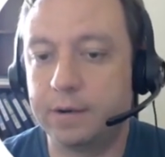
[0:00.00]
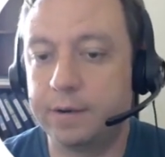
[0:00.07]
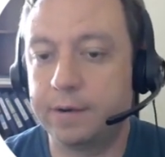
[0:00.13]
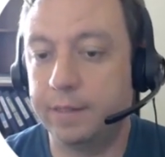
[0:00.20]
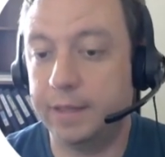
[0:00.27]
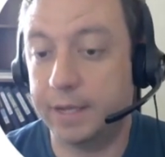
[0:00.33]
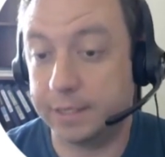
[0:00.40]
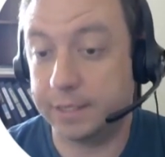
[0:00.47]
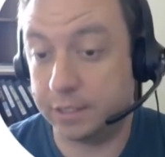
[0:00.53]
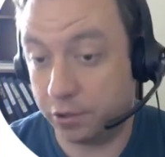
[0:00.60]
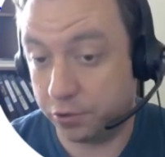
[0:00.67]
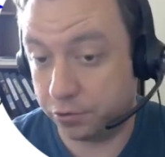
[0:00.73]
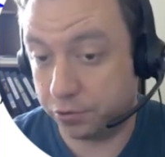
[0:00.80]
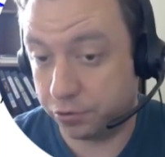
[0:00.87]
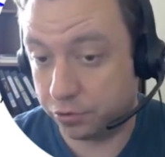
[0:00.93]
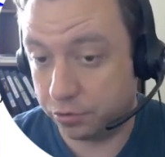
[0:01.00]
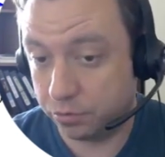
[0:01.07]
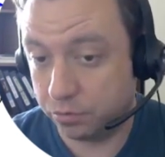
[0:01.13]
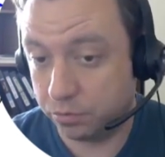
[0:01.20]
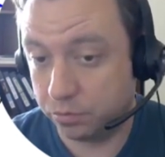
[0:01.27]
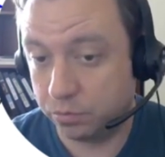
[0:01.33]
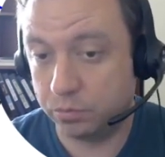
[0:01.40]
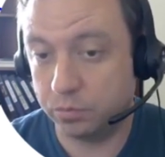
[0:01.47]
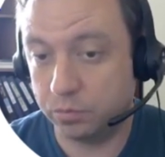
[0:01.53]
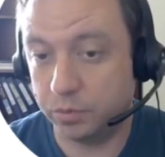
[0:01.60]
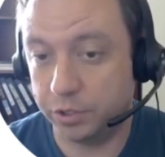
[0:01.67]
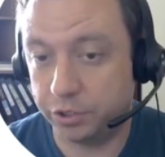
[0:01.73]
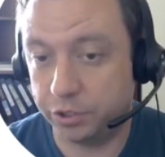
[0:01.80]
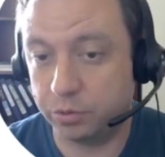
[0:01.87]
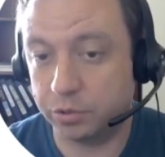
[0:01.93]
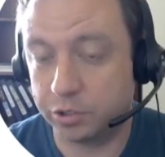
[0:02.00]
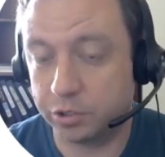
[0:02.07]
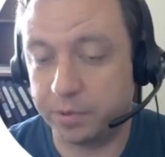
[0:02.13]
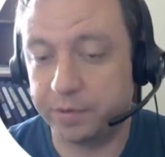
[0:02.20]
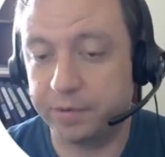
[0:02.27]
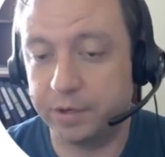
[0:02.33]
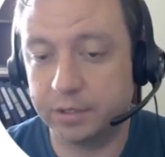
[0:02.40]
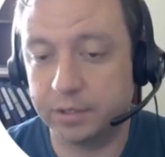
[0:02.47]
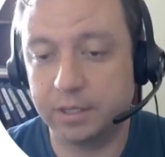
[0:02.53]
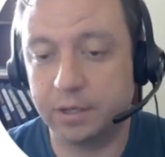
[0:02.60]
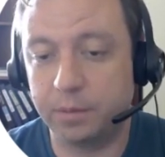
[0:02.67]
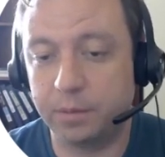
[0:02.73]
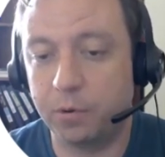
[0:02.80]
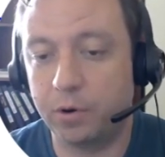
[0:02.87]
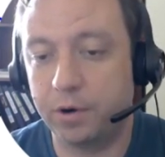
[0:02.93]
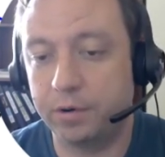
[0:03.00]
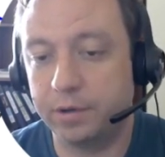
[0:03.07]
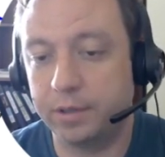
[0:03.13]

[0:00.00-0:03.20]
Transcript: clusters, which was previously reported